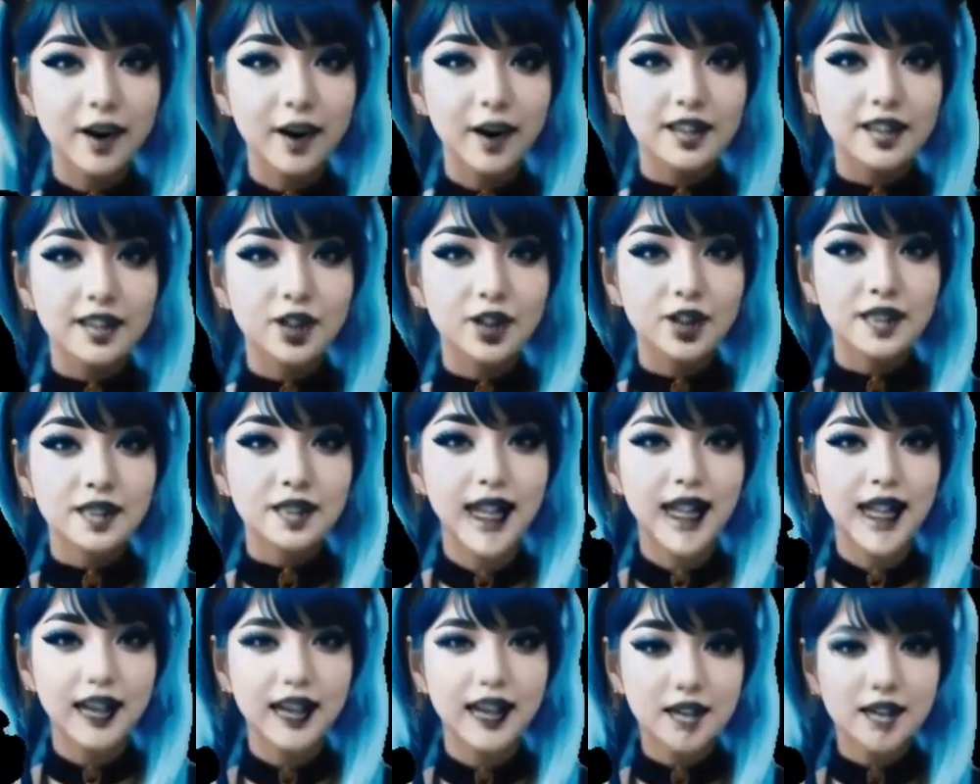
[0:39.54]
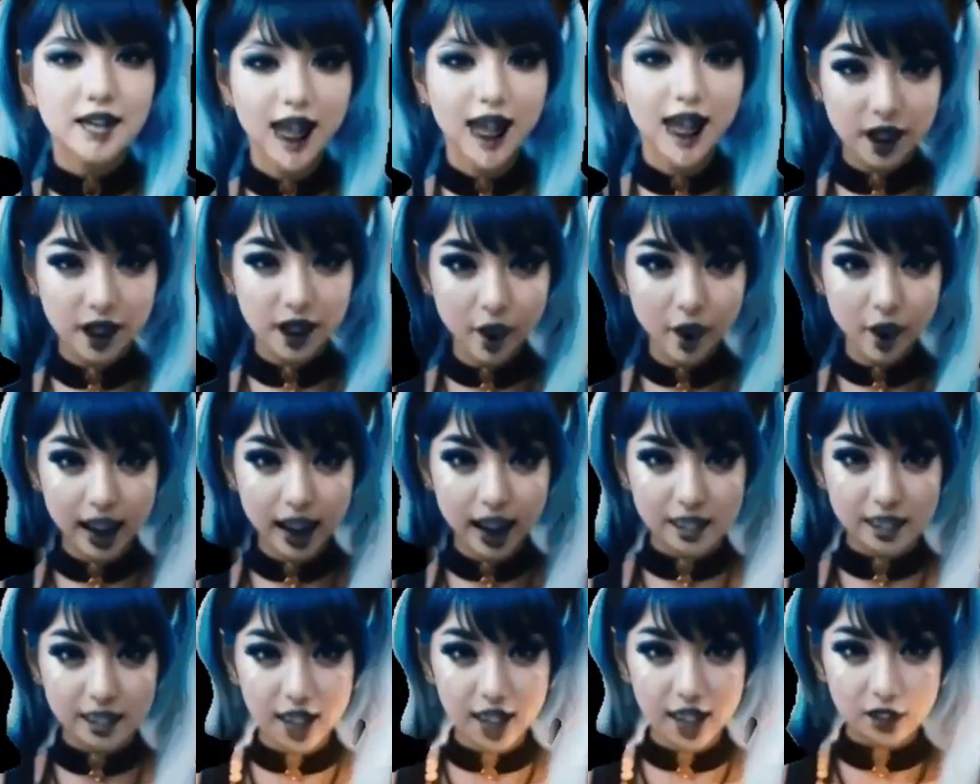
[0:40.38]
make sure to add the .py
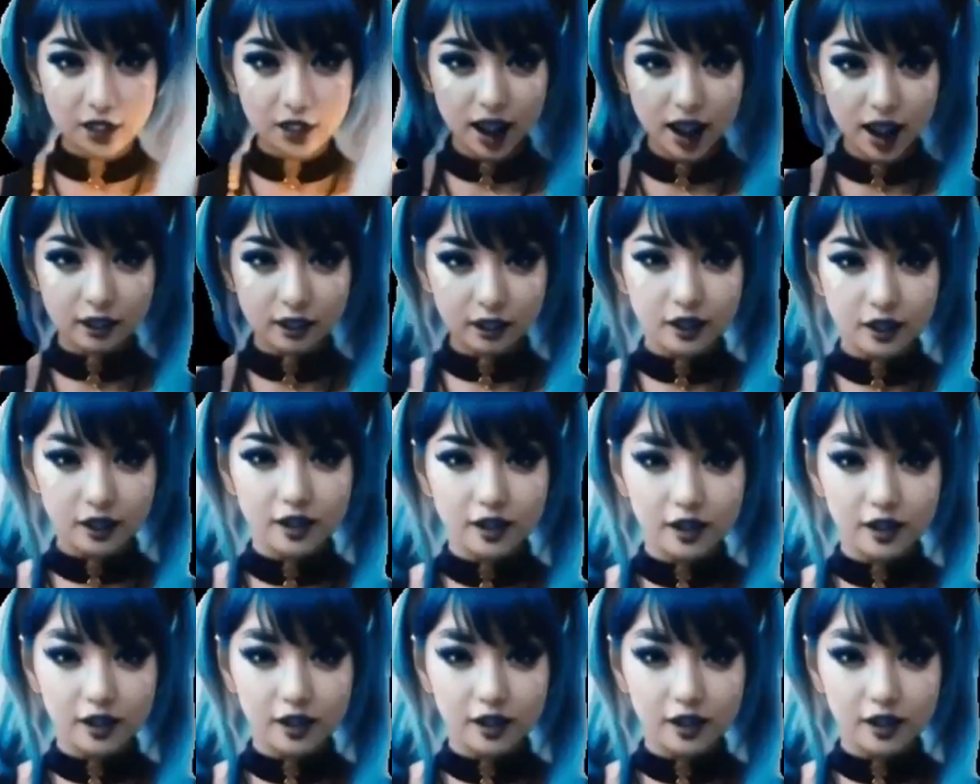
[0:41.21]
extension.